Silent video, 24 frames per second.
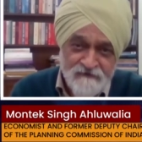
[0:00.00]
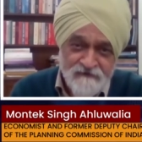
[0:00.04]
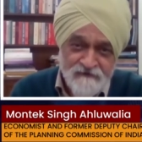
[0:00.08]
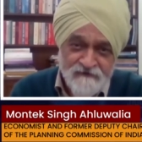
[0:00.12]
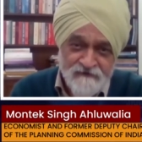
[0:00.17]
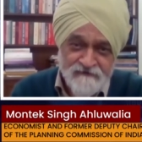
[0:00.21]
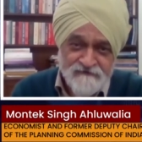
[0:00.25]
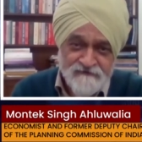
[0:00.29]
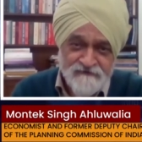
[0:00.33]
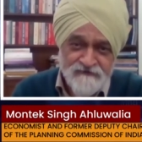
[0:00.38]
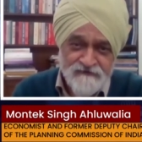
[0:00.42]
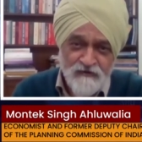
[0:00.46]

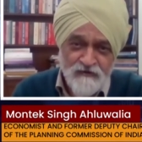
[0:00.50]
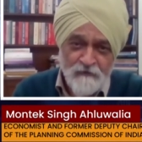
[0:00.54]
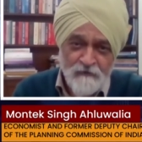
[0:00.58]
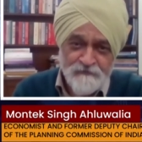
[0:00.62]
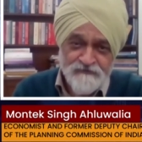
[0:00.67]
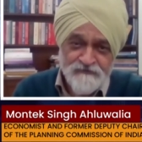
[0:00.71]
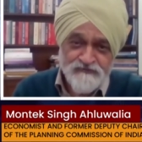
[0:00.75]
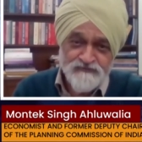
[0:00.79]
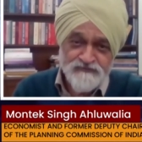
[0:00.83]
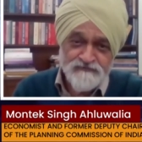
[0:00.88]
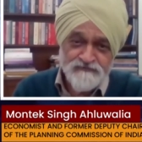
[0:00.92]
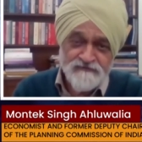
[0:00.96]
It's the
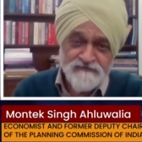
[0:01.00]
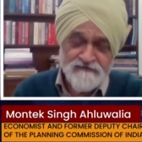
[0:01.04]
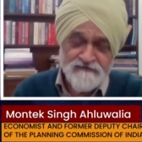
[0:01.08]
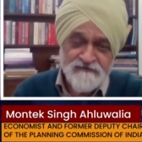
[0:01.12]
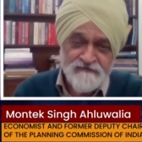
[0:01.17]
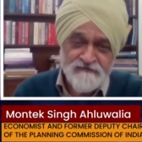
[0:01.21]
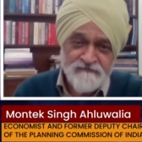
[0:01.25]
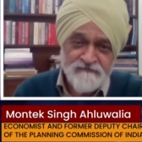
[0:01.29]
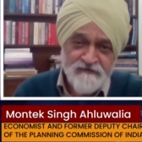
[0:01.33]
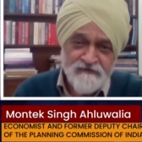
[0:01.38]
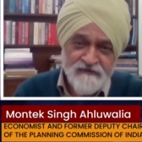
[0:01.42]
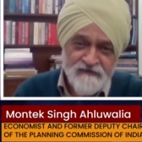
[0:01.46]

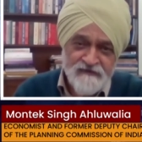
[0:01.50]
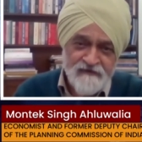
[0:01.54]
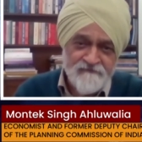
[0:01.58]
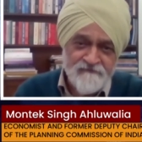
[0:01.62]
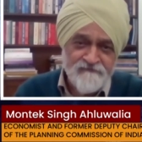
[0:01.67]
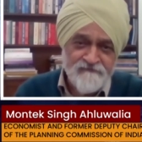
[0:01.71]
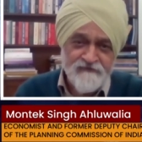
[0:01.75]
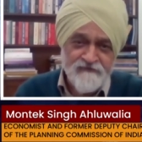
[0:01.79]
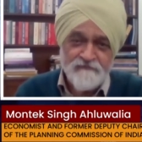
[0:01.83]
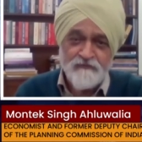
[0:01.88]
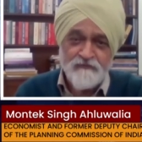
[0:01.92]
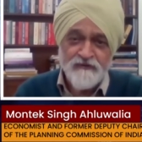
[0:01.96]
opportunity where
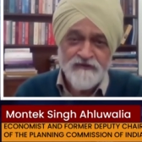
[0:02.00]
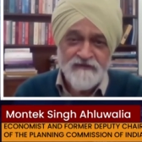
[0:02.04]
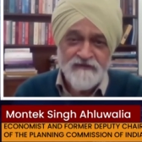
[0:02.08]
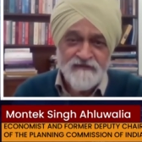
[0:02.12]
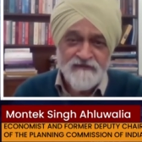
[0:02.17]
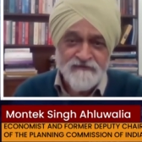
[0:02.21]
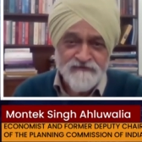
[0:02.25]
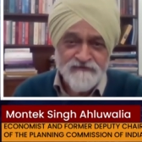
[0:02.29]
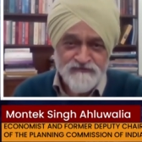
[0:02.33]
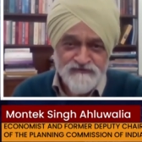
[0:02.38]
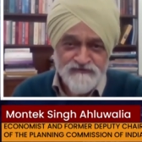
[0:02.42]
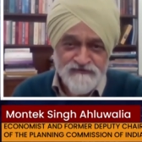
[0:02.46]
everybody
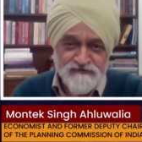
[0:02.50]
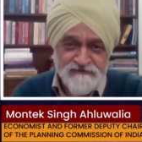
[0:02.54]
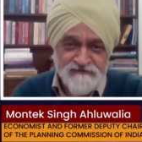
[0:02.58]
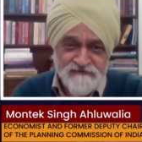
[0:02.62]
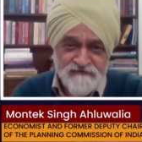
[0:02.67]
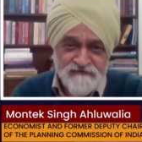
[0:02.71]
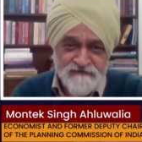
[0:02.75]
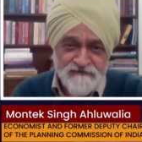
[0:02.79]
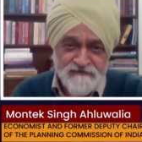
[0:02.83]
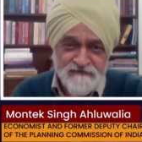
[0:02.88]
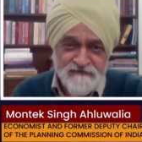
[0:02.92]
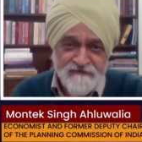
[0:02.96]

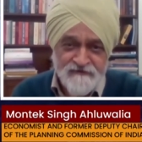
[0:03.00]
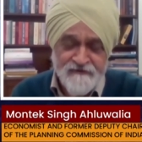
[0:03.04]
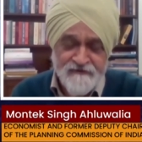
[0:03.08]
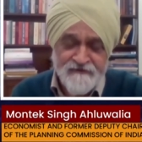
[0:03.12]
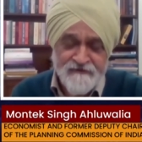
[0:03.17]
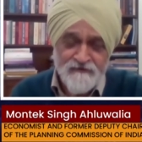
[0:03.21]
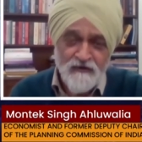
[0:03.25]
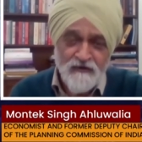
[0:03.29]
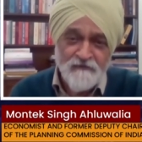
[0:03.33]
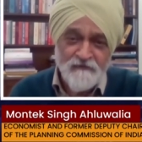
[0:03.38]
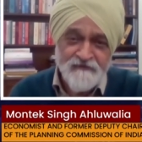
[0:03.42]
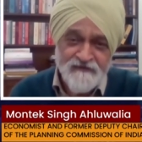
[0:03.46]
interested in
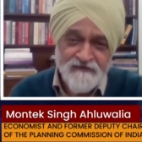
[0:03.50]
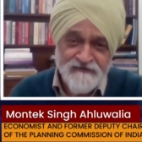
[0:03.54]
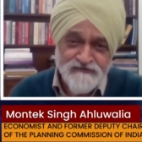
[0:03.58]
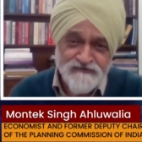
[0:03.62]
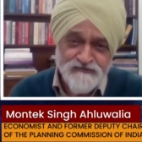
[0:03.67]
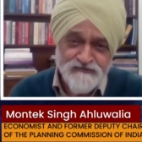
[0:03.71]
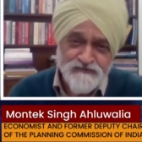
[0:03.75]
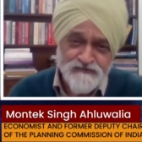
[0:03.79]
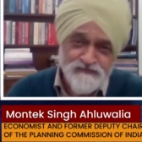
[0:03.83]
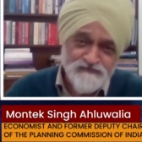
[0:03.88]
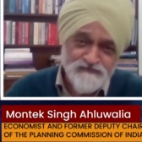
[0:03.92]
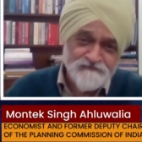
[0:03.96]
economic
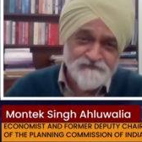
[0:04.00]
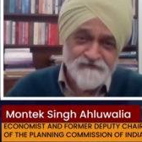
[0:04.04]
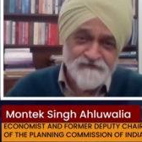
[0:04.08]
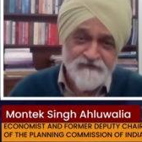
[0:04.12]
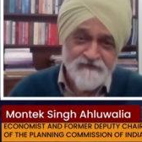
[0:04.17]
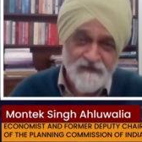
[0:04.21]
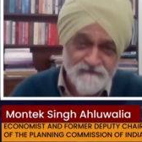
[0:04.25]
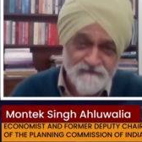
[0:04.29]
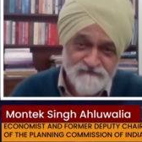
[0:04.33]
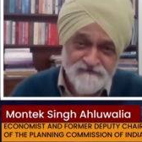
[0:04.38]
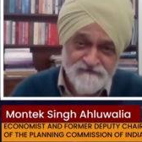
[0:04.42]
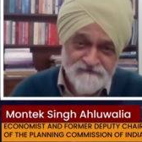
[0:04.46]
issues
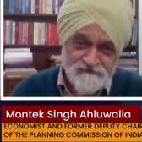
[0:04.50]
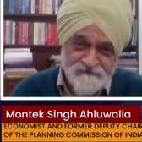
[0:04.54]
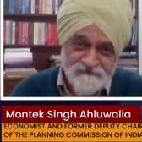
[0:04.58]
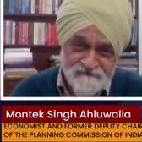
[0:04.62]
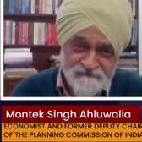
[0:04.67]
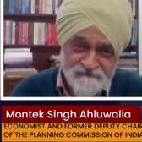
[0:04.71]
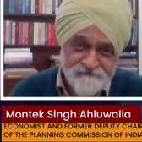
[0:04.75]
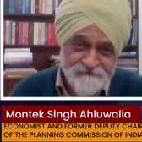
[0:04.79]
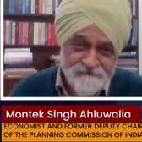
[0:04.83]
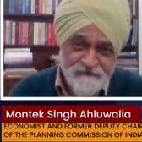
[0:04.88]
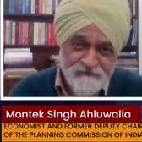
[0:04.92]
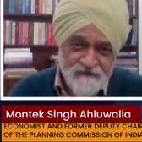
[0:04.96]

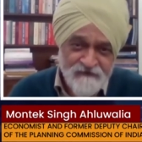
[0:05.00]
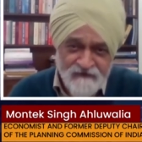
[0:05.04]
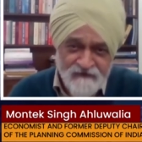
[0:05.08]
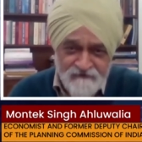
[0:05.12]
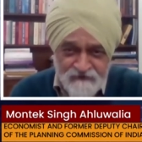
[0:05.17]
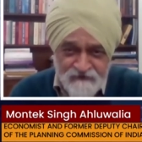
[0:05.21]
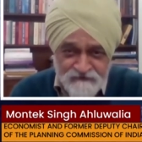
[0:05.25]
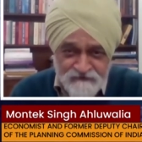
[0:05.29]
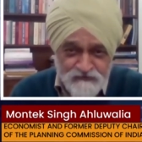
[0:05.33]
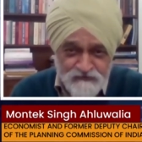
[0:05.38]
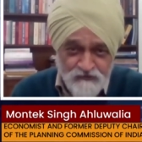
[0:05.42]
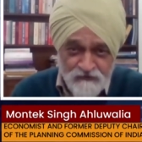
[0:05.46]
pronounces. And
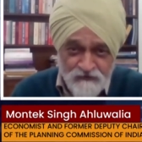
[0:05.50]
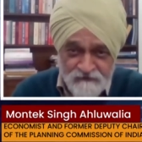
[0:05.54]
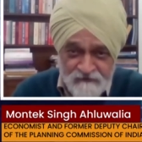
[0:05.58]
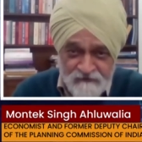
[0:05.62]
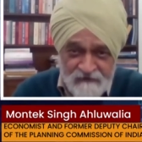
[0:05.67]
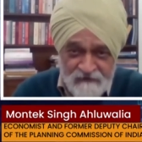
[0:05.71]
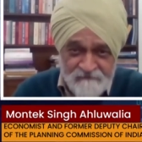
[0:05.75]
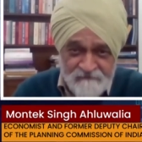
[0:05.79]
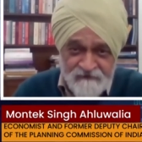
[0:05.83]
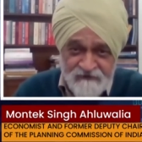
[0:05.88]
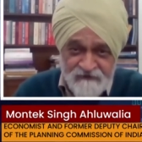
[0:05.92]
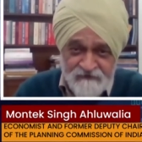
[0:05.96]
that's good.
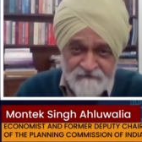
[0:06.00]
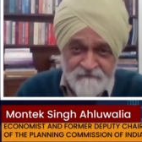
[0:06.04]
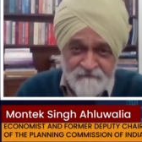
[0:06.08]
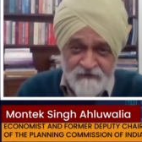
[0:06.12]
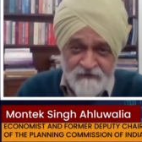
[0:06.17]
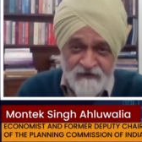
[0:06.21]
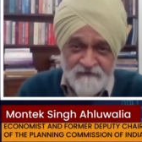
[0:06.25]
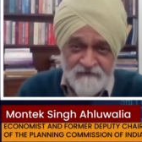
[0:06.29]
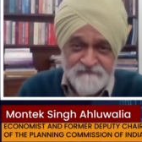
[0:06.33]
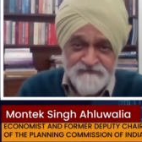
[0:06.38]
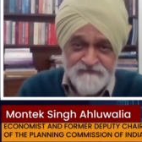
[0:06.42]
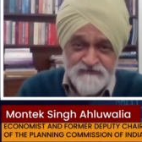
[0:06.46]
I mean, it
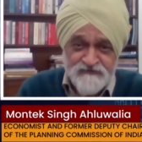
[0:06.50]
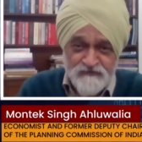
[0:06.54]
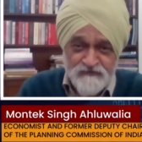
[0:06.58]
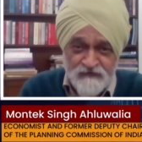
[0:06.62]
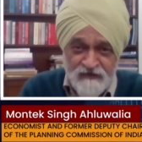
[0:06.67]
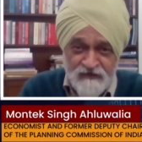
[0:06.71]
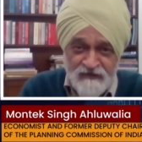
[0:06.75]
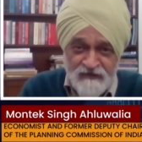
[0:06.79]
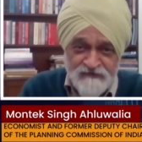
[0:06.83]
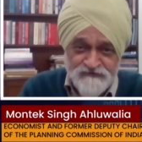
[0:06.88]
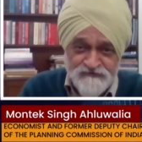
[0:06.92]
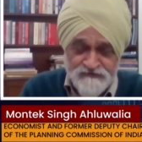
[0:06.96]
becomes an
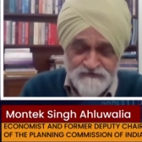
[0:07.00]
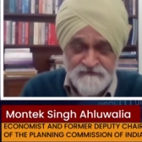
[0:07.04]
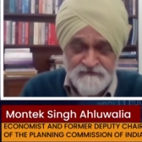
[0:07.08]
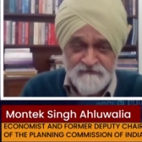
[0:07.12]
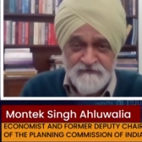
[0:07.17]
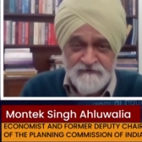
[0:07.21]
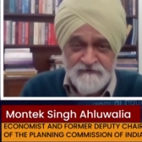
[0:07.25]
occasion